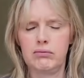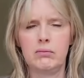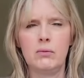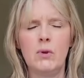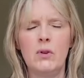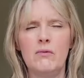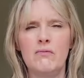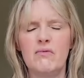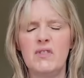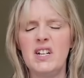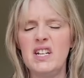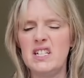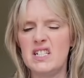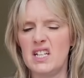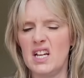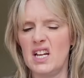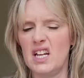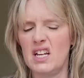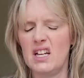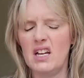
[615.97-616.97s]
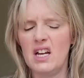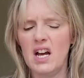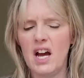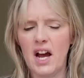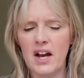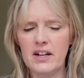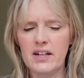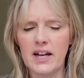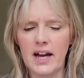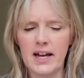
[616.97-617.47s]
What reading!
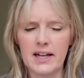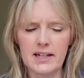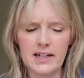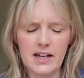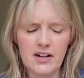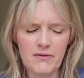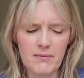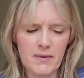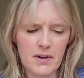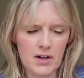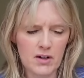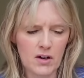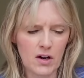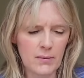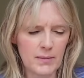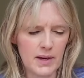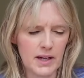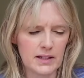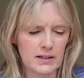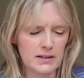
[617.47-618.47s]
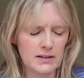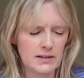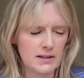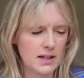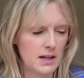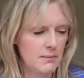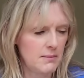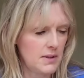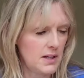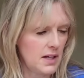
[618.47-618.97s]
Okay, leave me a comment,
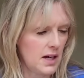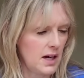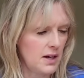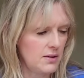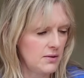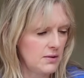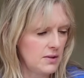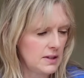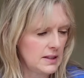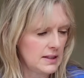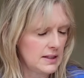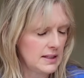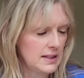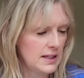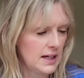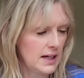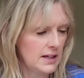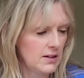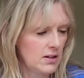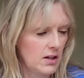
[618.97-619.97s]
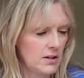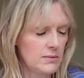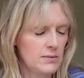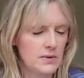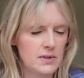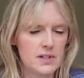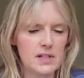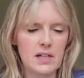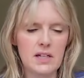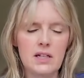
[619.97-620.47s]
let me know, and I will
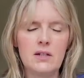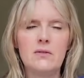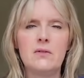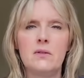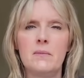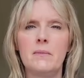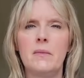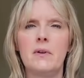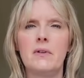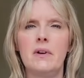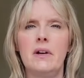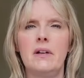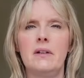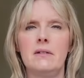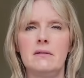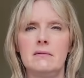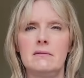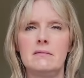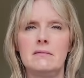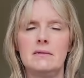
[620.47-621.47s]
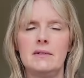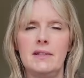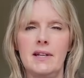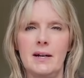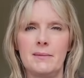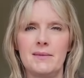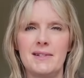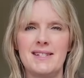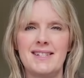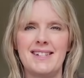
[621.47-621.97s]
see you tomorrow.
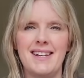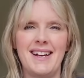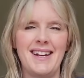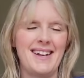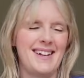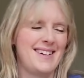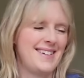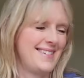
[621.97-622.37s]
Namaste.